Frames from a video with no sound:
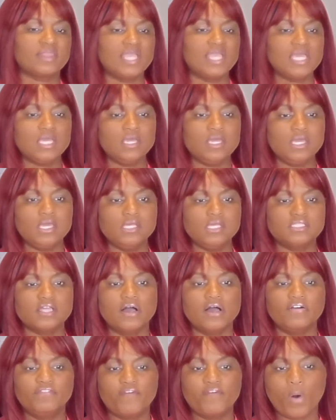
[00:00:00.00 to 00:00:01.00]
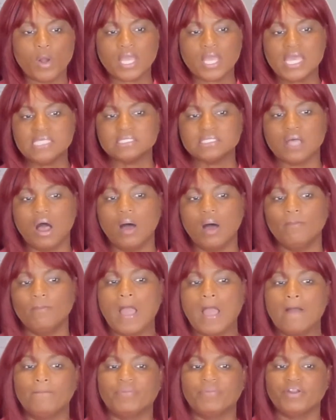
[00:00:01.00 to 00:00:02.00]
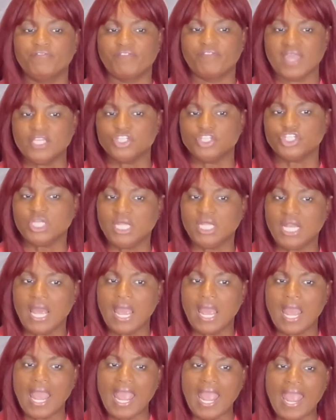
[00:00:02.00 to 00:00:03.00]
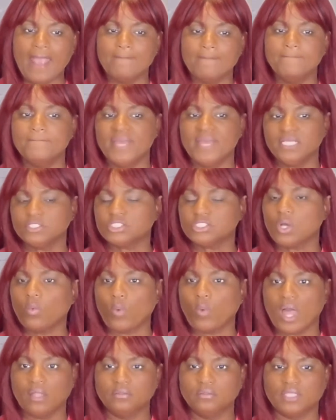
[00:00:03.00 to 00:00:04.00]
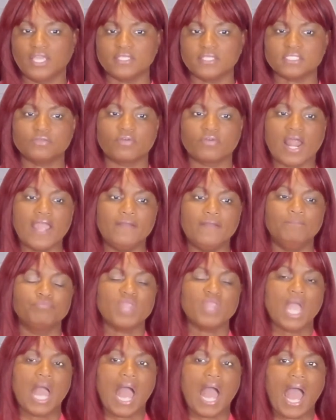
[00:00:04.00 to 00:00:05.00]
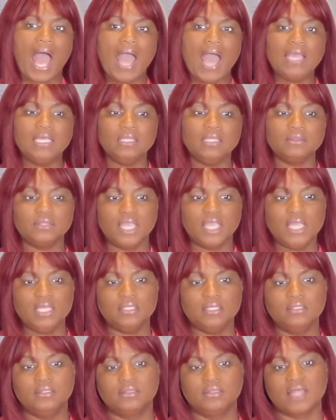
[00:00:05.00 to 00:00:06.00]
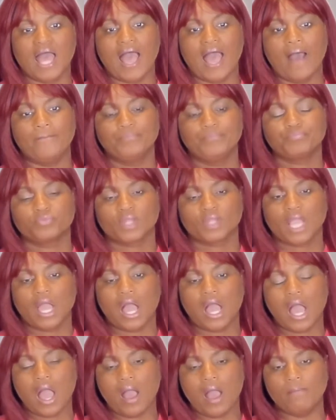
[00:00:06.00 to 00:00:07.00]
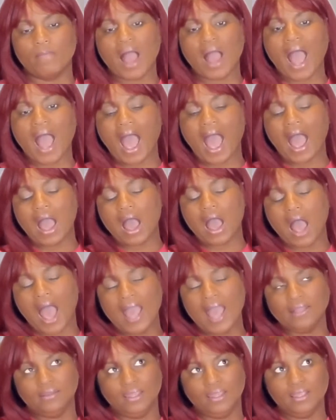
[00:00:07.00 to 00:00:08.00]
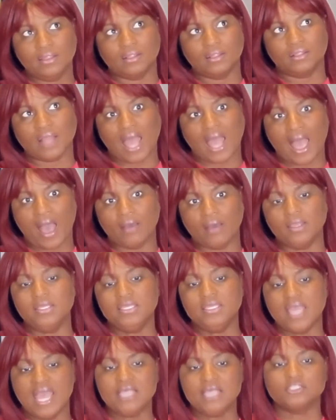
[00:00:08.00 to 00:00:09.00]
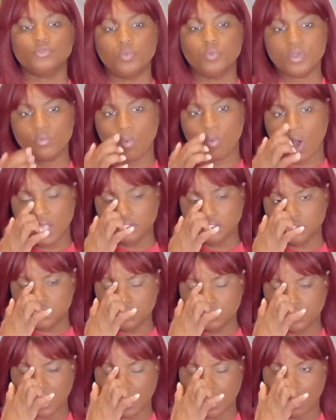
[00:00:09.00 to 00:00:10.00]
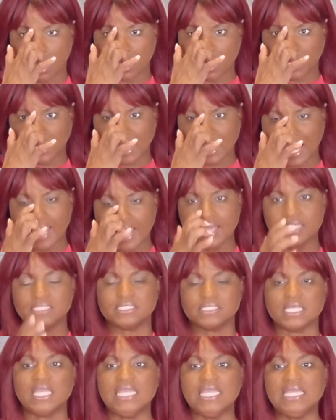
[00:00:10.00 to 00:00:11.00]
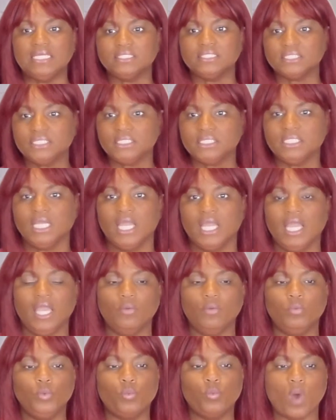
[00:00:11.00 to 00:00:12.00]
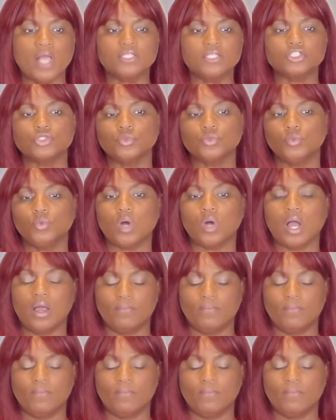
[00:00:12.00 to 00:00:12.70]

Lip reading: thing is focus on prevention and mental wellness, right? I think that um, yes, we want to get our clients healing, and we want to